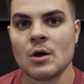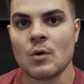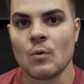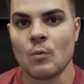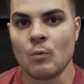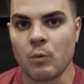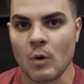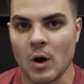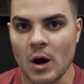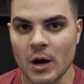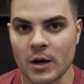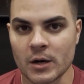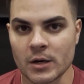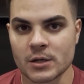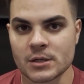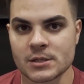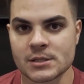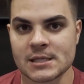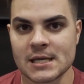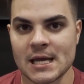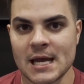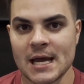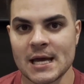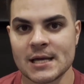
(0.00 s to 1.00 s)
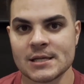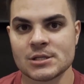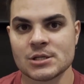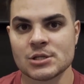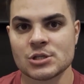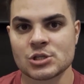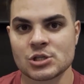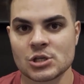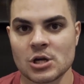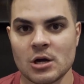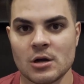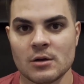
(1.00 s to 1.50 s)
waters, as
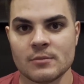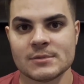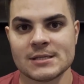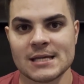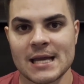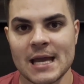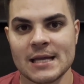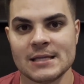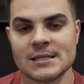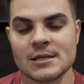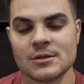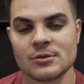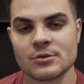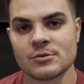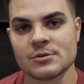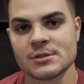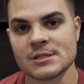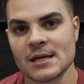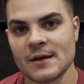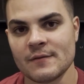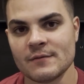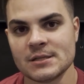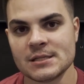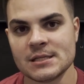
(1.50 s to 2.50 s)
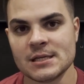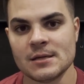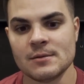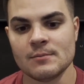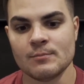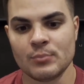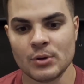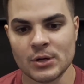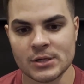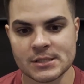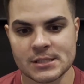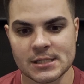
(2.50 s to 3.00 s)
Psalms 18 through 17
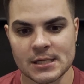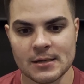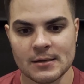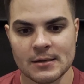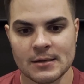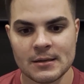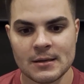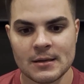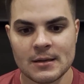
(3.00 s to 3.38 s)
puts it.